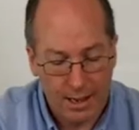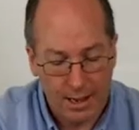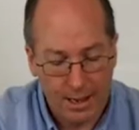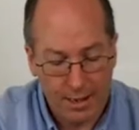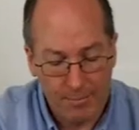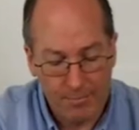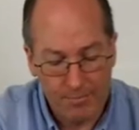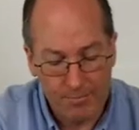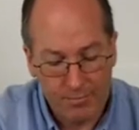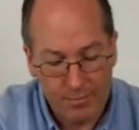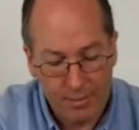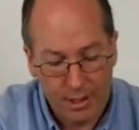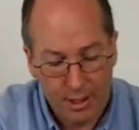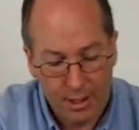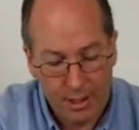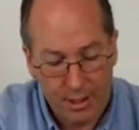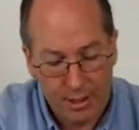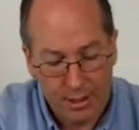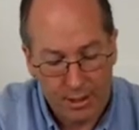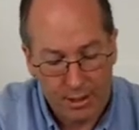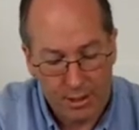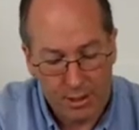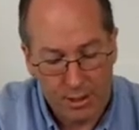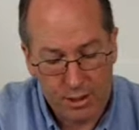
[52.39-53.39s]
Um,
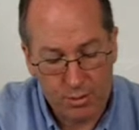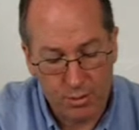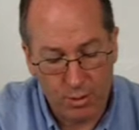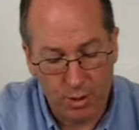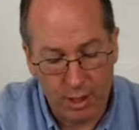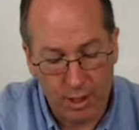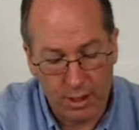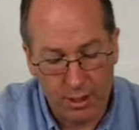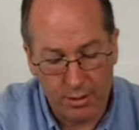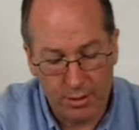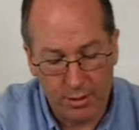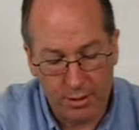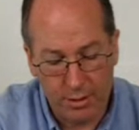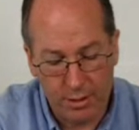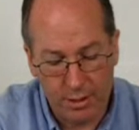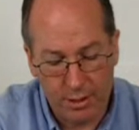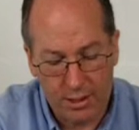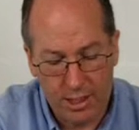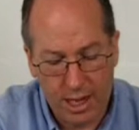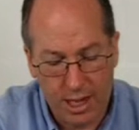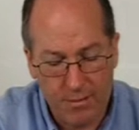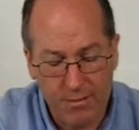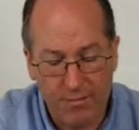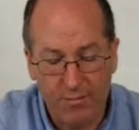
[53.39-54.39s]
this is uh,
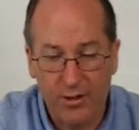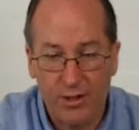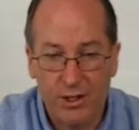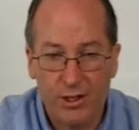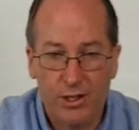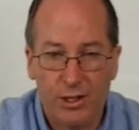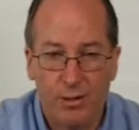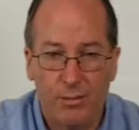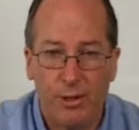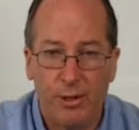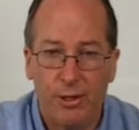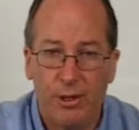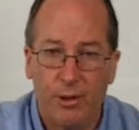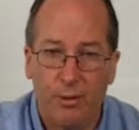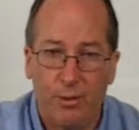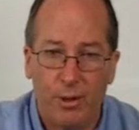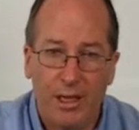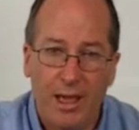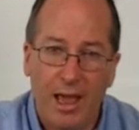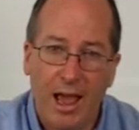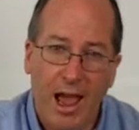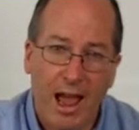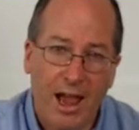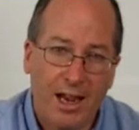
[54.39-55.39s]
the type of instrument that
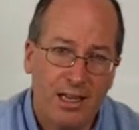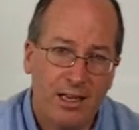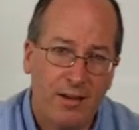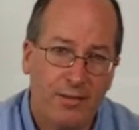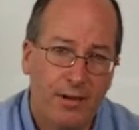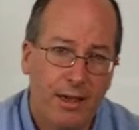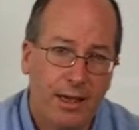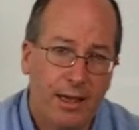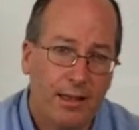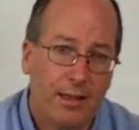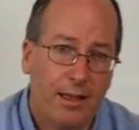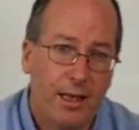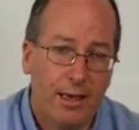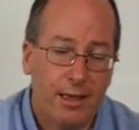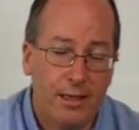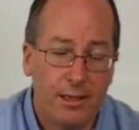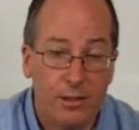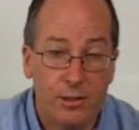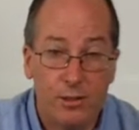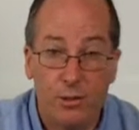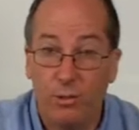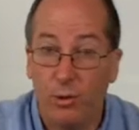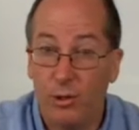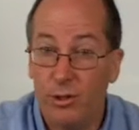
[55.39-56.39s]
we activate. That
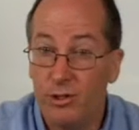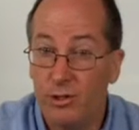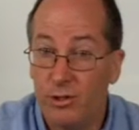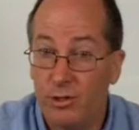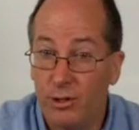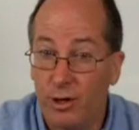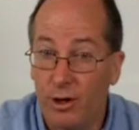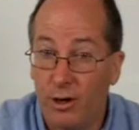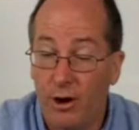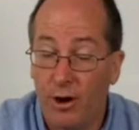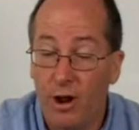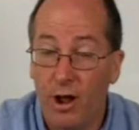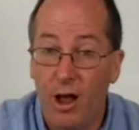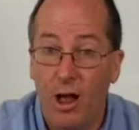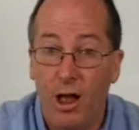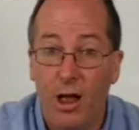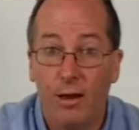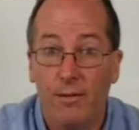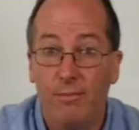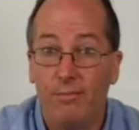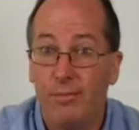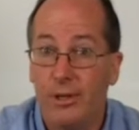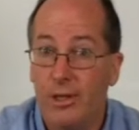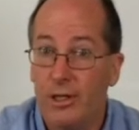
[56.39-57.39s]
is, once you turn it
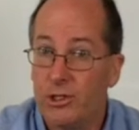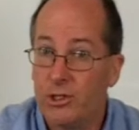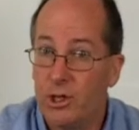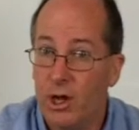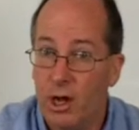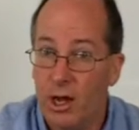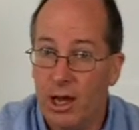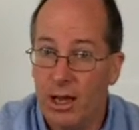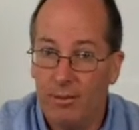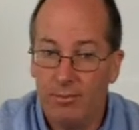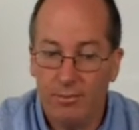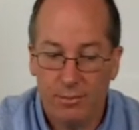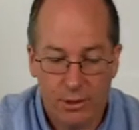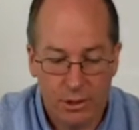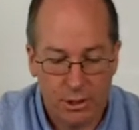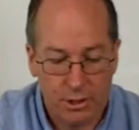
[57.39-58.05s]
on, it's on.